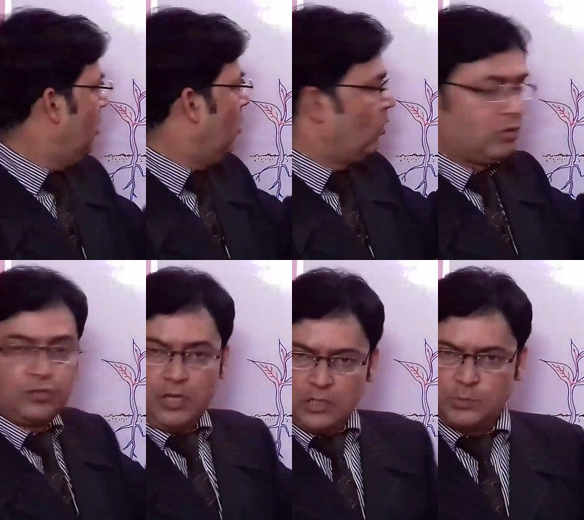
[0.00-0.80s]
or
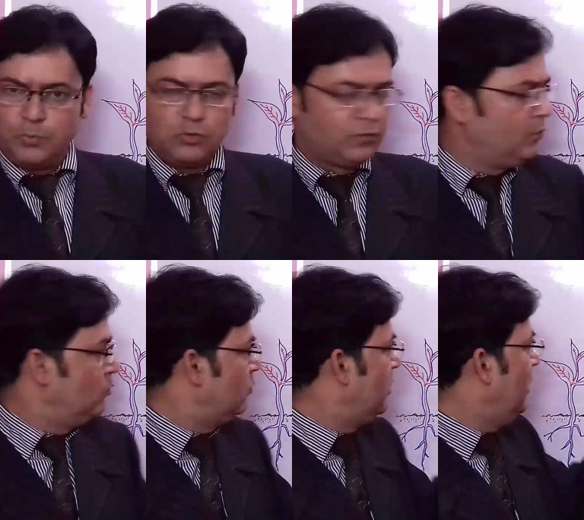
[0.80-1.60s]
transports
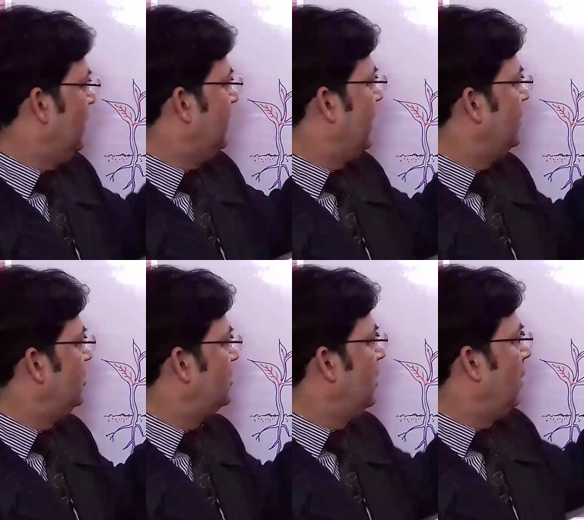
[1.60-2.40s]
food that
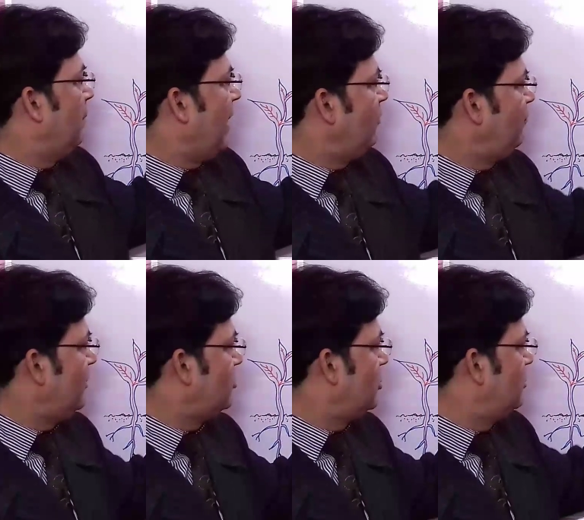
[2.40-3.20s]
is
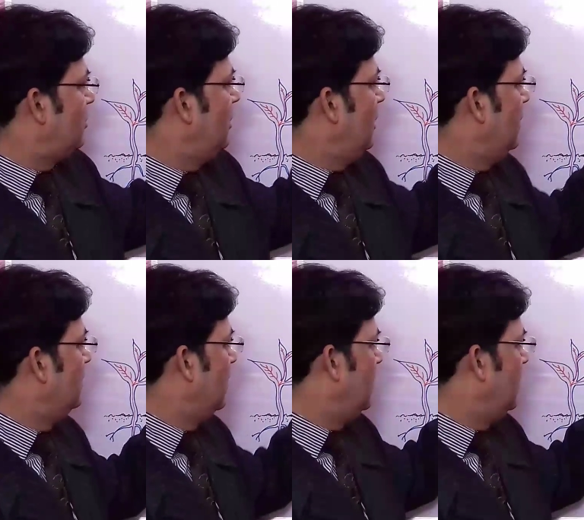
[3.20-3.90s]
manufactured in the